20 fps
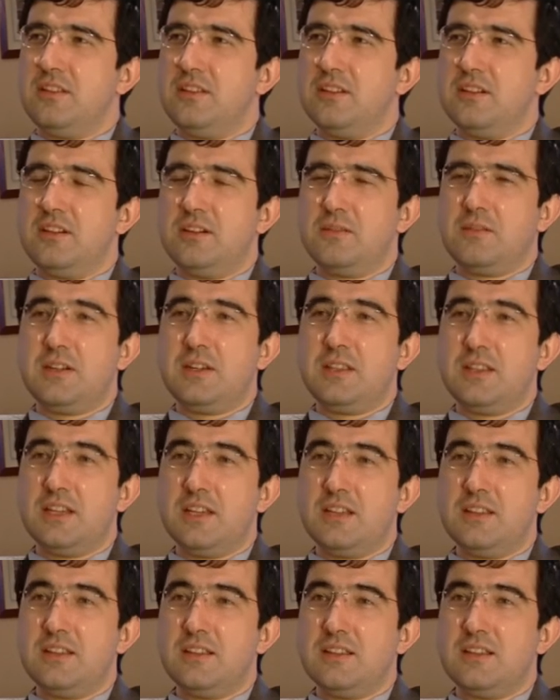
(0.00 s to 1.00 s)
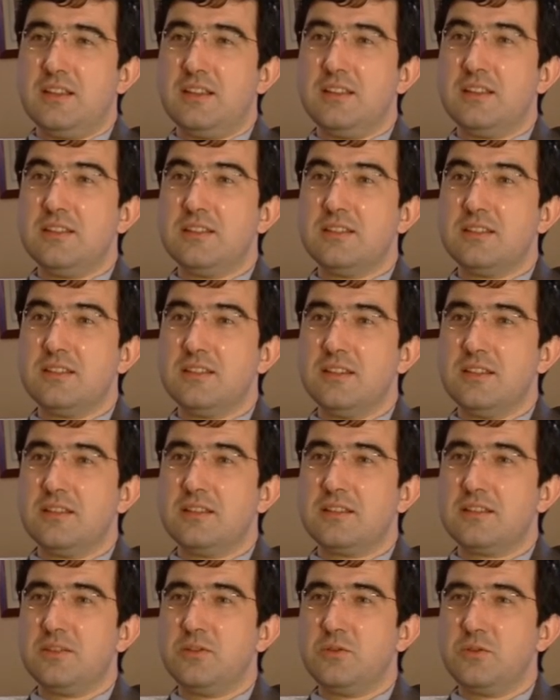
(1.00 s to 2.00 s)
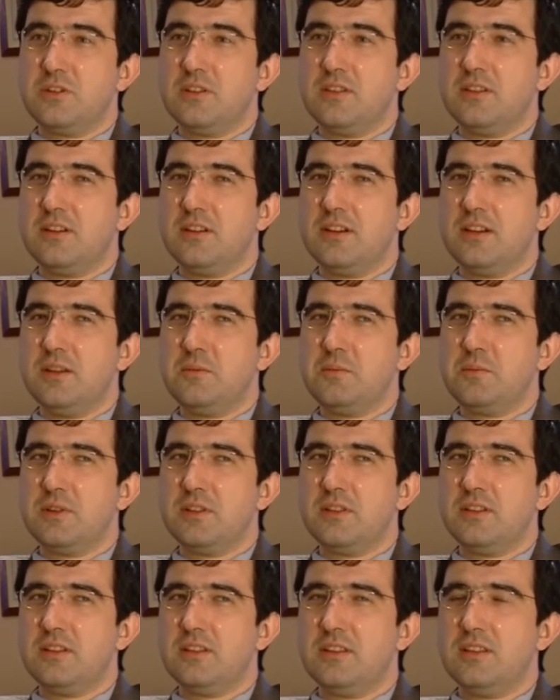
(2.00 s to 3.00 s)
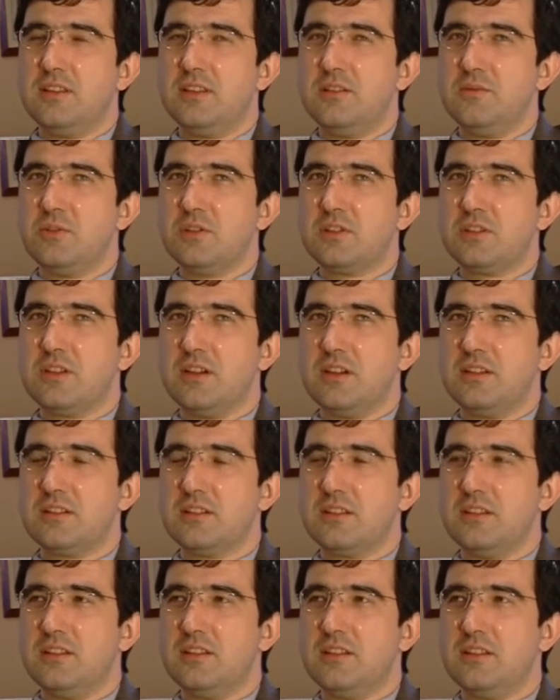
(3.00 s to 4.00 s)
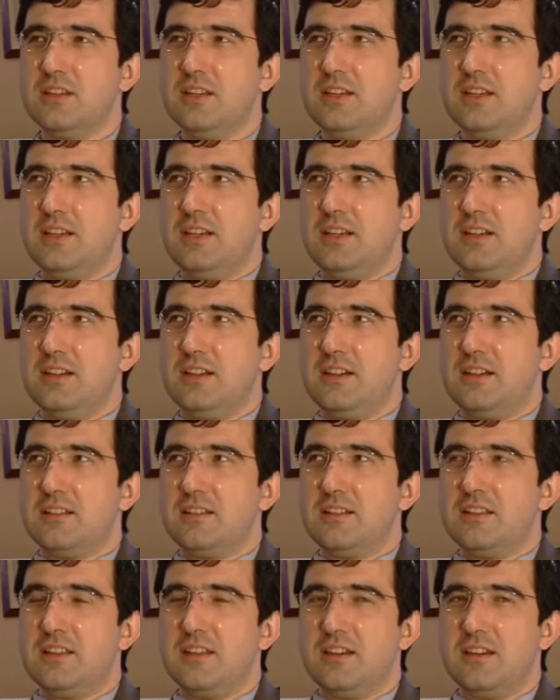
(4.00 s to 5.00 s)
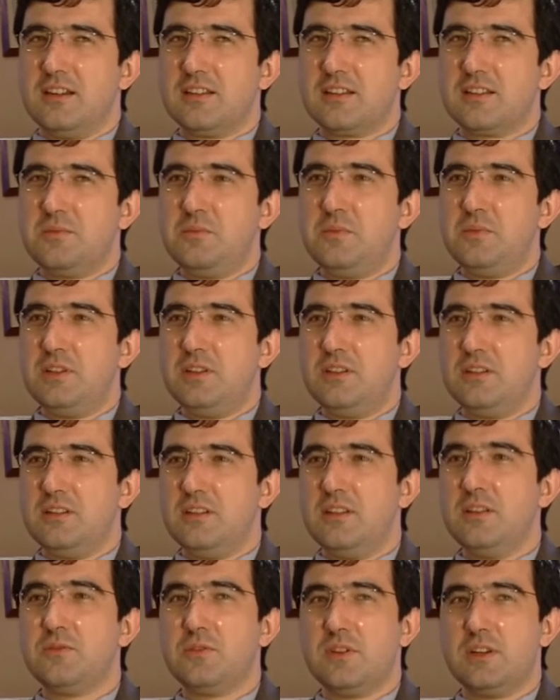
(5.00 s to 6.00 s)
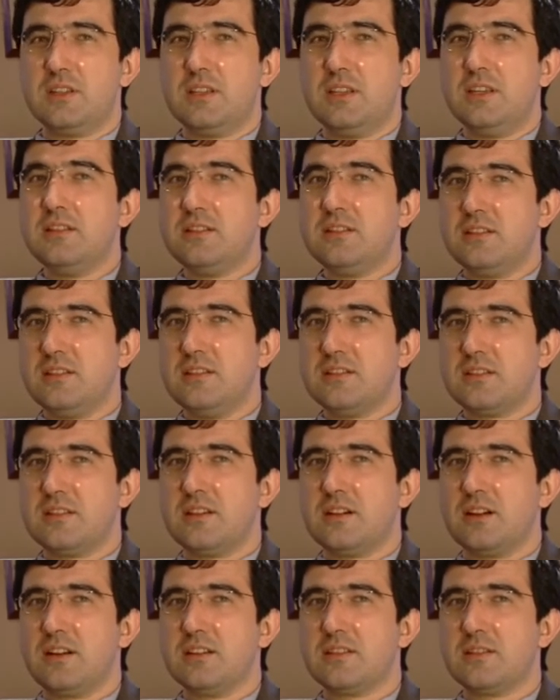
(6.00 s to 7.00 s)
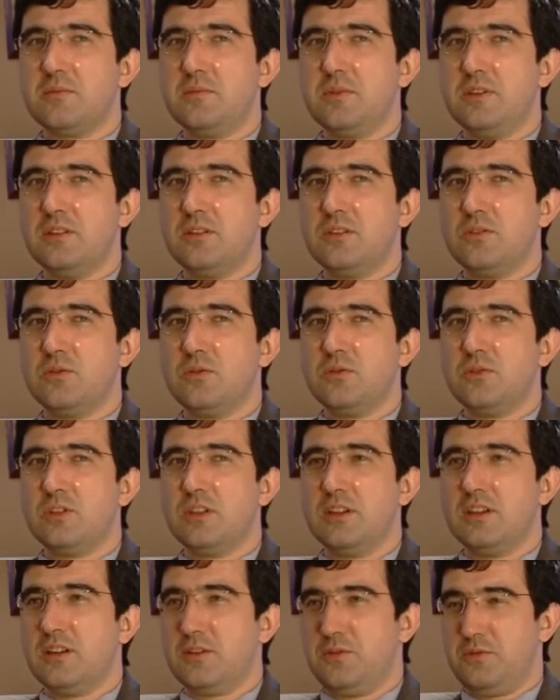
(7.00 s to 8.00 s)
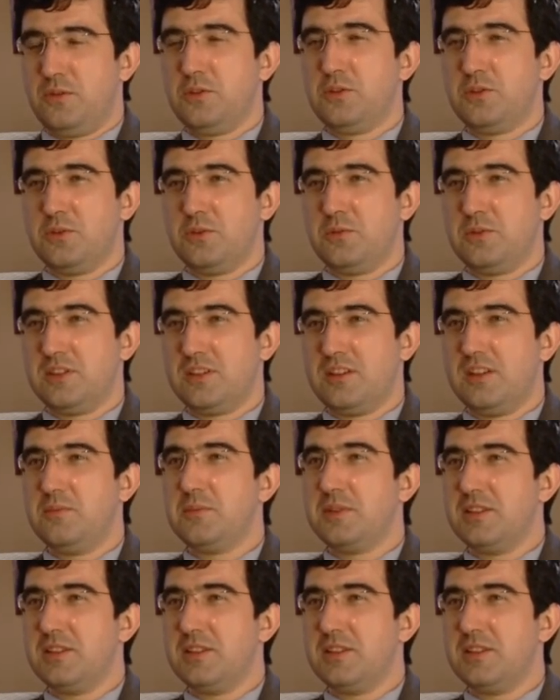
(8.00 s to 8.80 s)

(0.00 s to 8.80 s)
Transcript: Yerevan 1996 during the Olympiad, that he was asking that he asked me, in fact his sister asked me to take a photo with him,